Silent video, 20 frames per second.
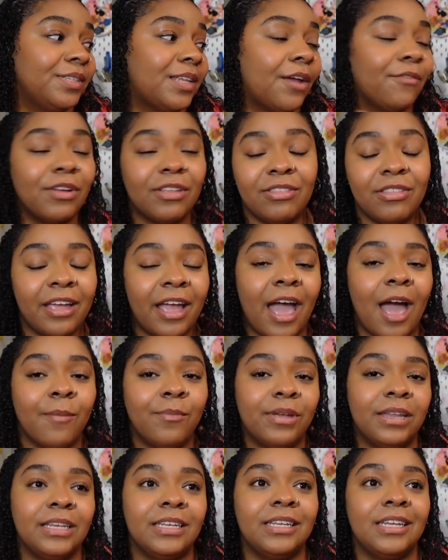Everything
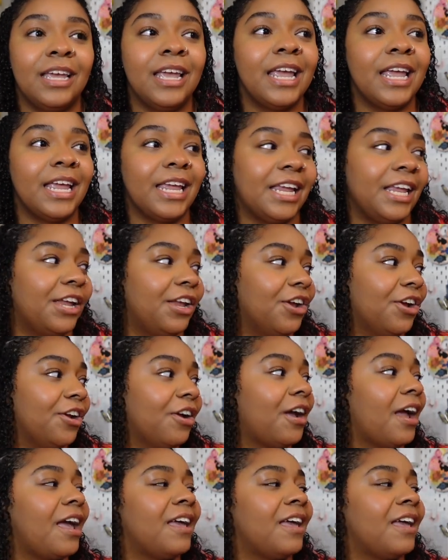happened here.